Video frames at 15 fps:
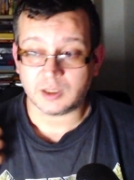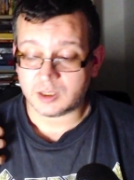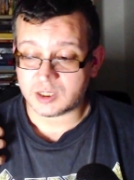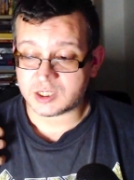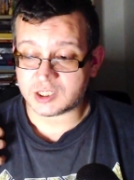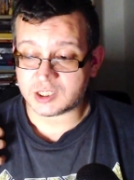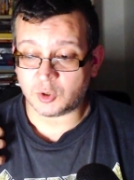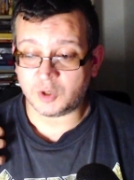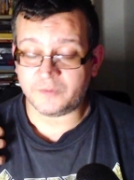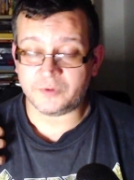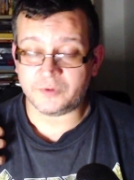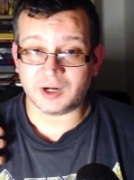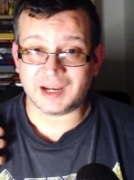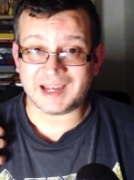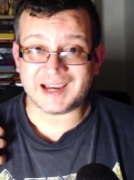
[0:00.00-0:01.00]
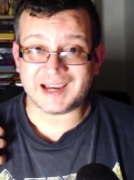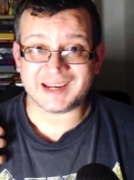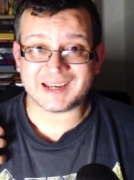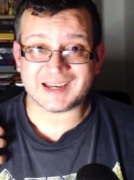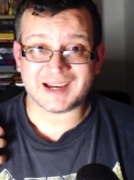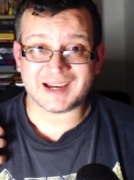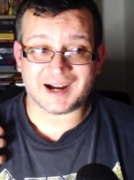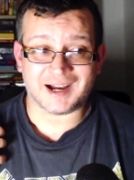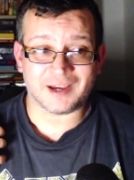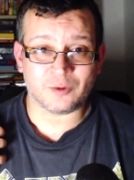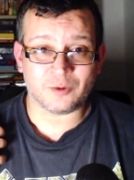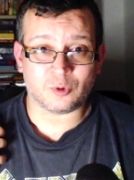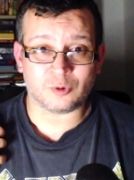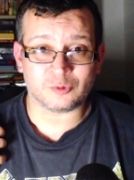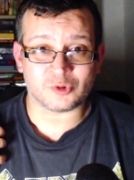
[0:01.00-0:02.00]
So if you like, I
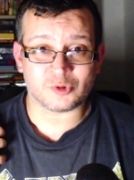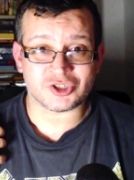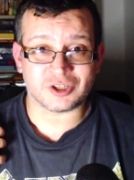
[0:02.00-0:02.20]
want